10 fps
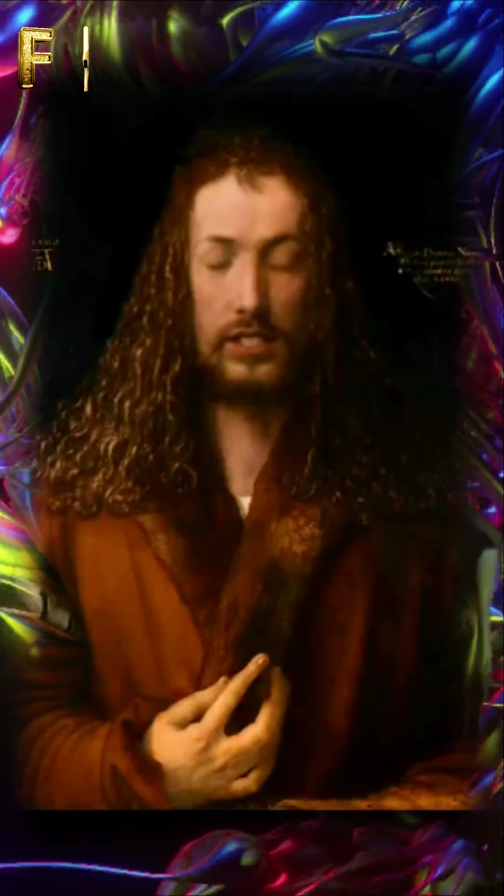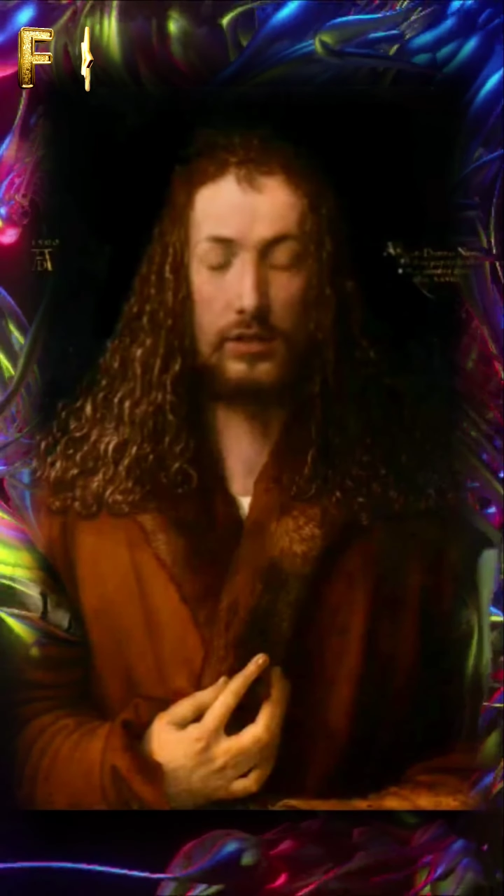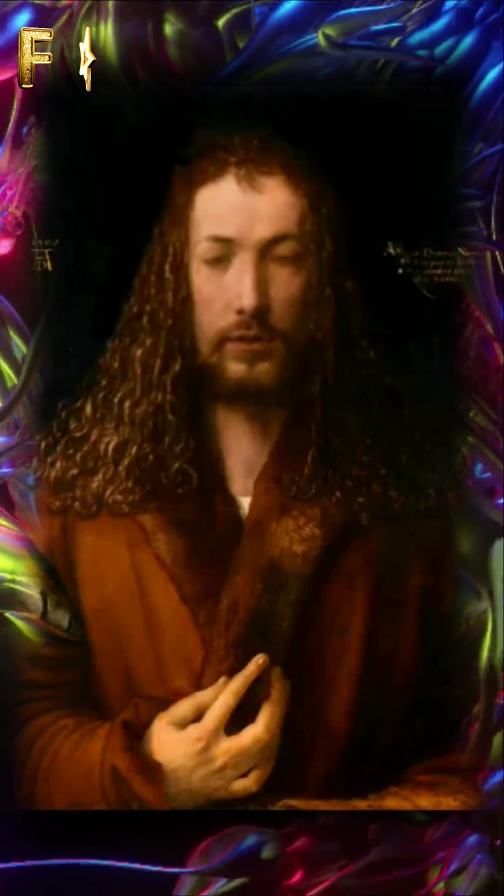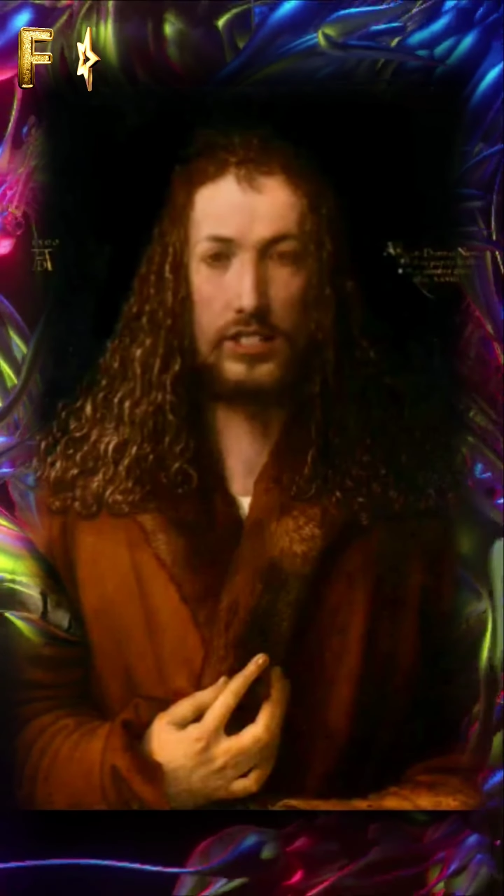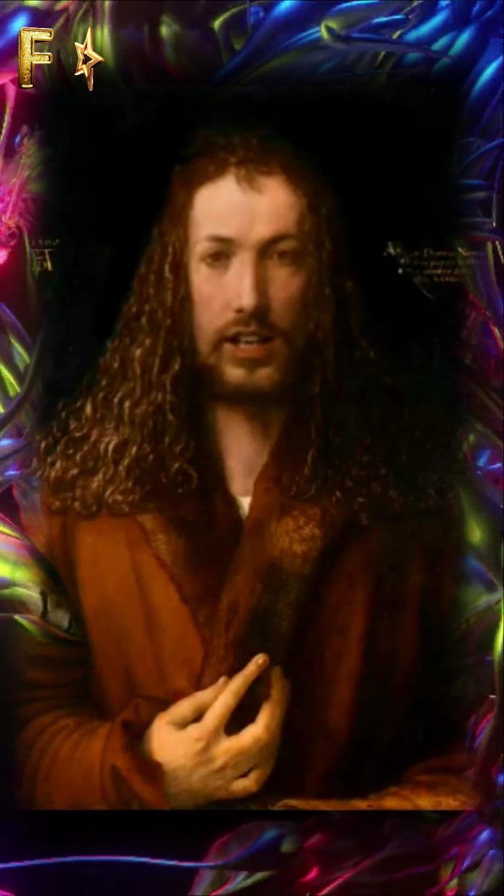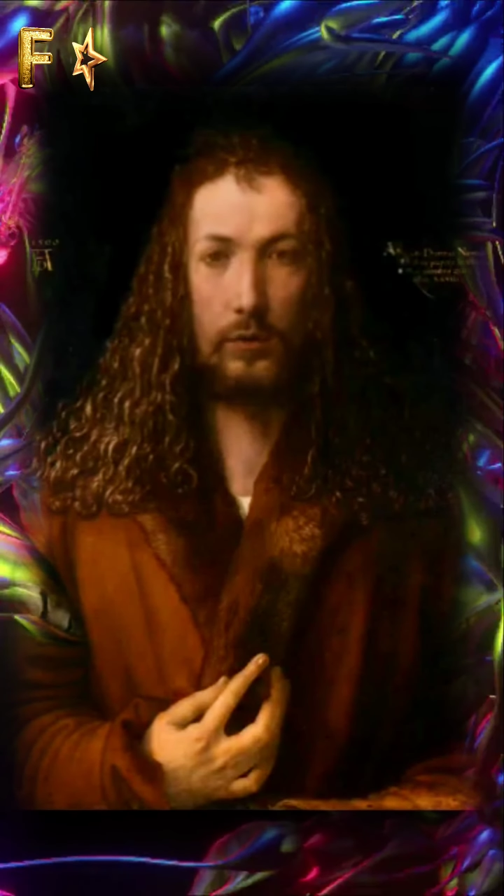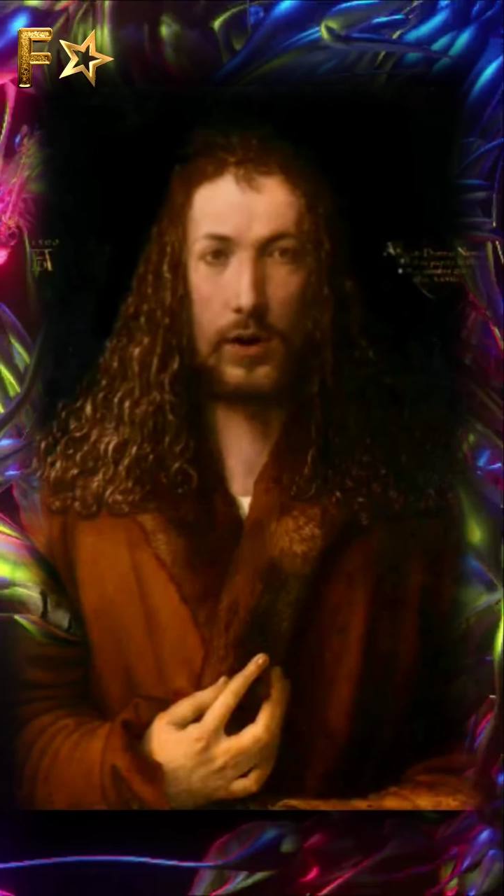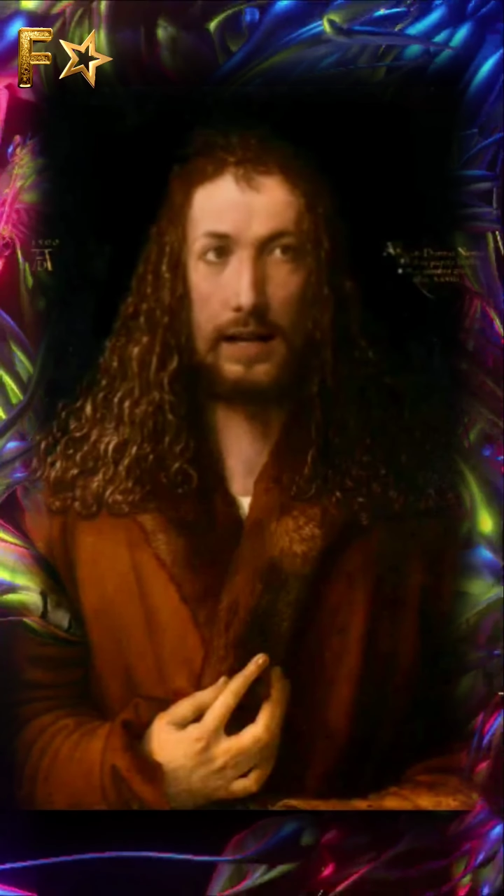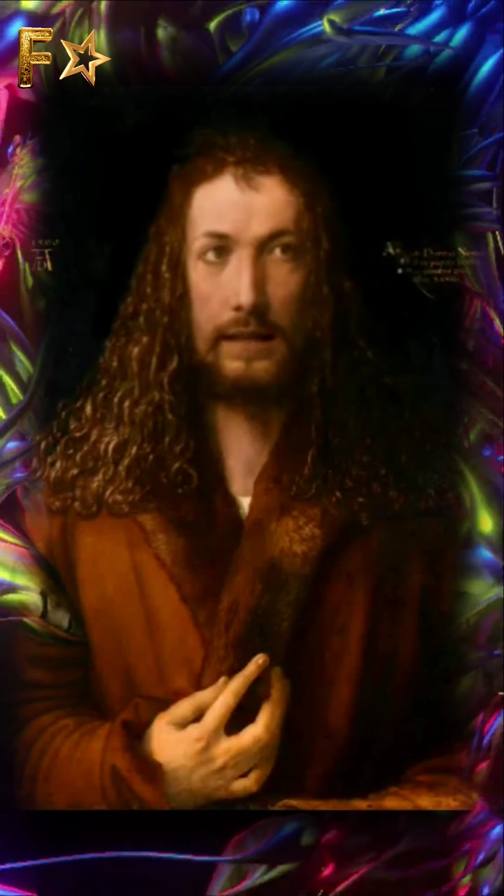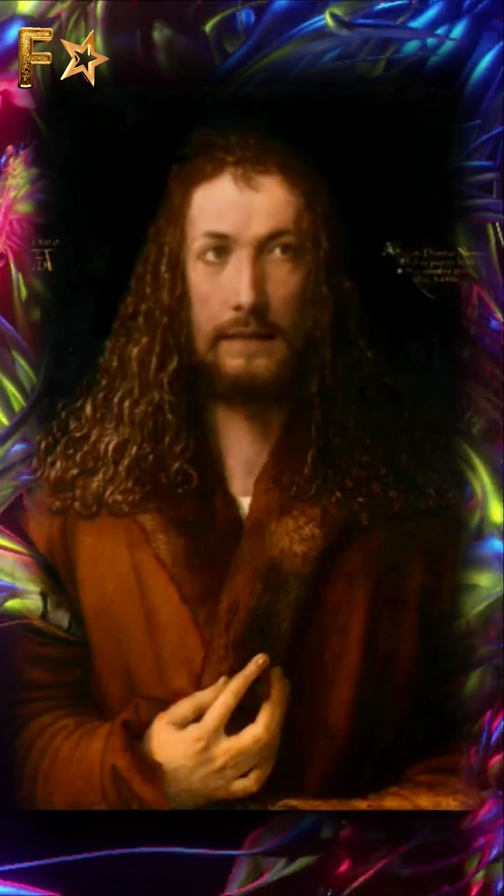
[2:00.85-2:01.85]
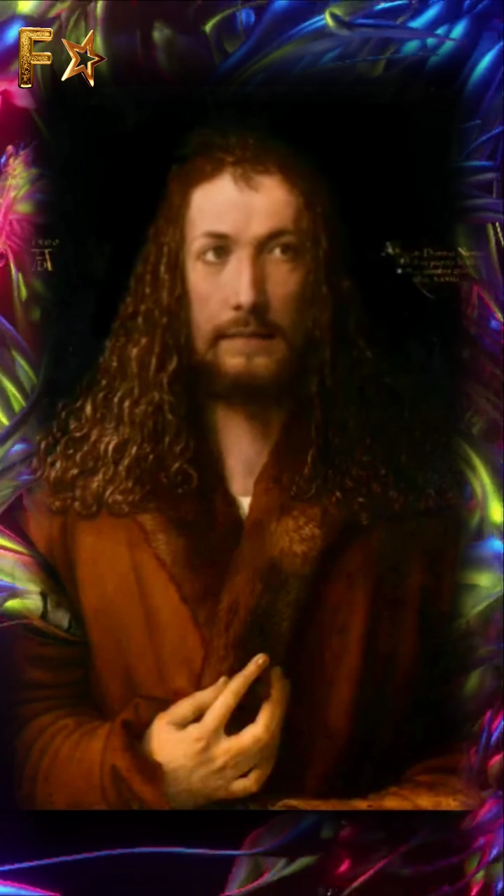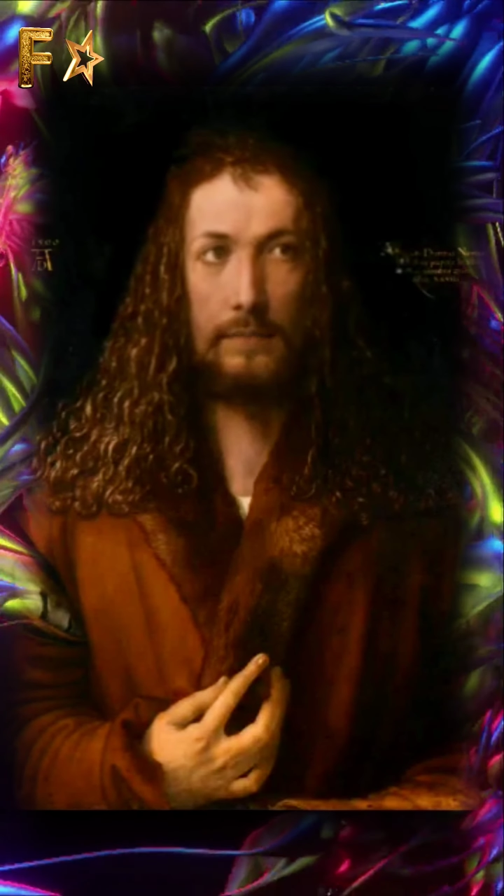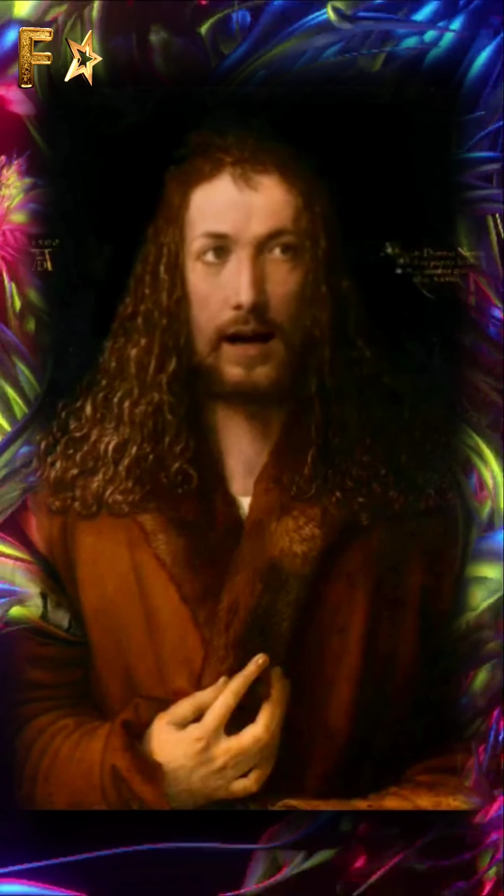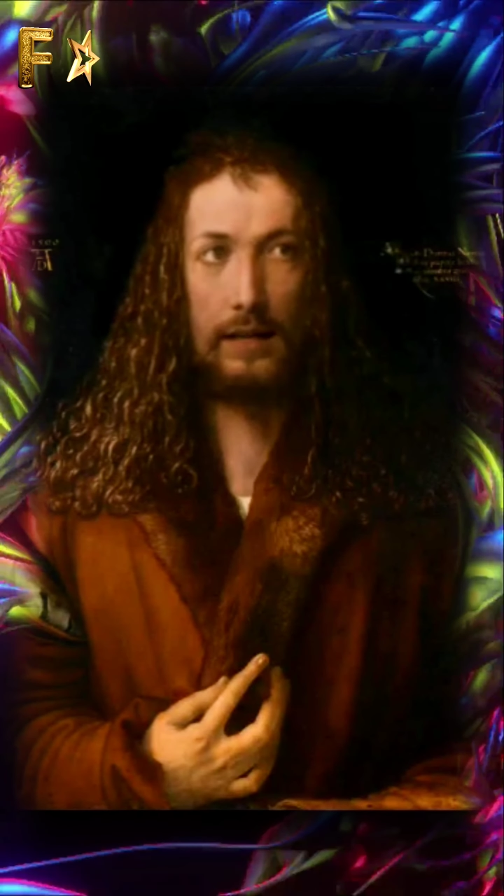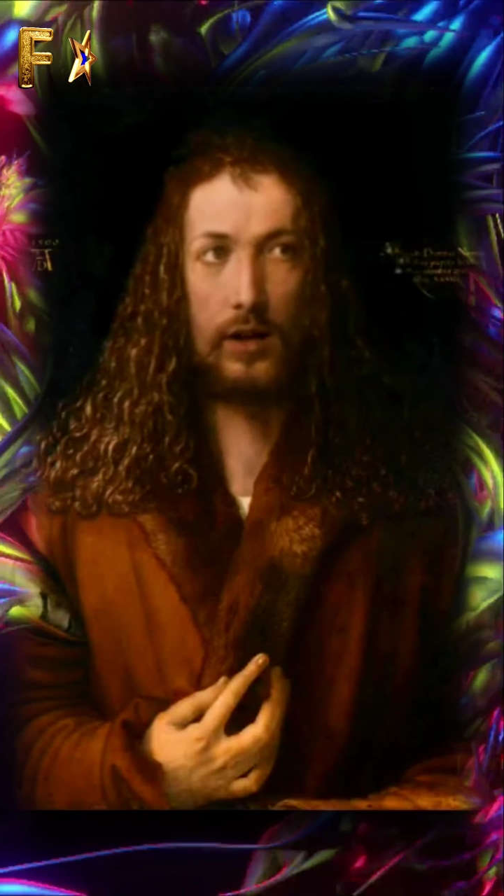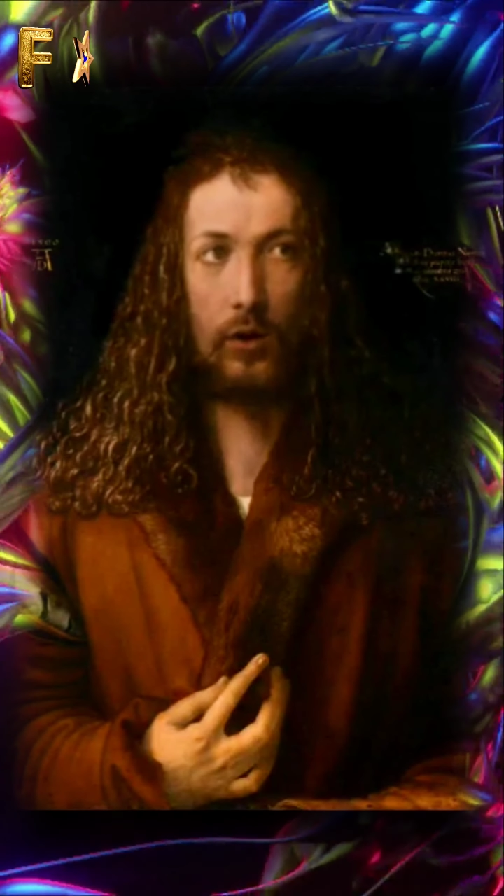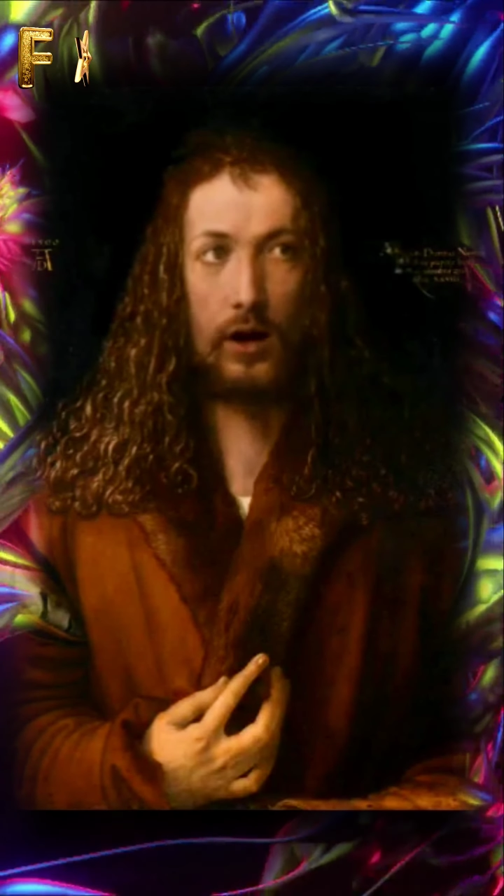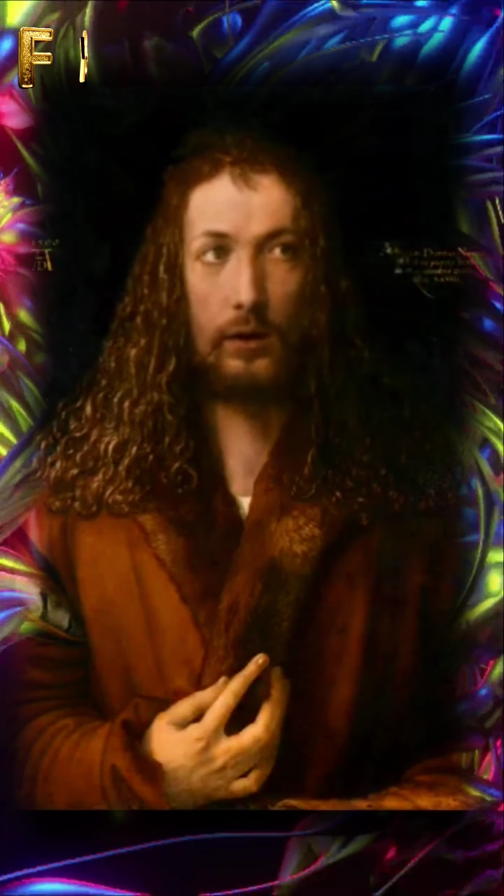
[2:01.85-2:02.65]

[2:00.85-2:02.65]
of discovery, like no other